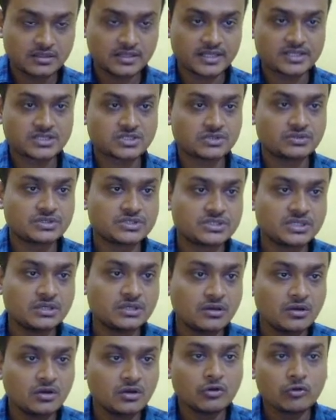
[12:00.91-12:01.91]
Next
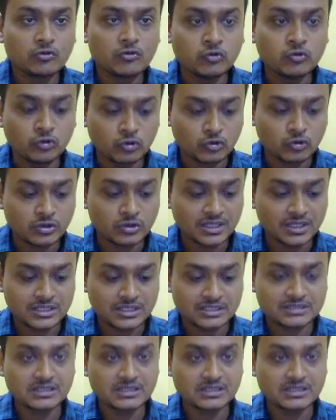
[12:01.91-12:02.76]
question: who wrote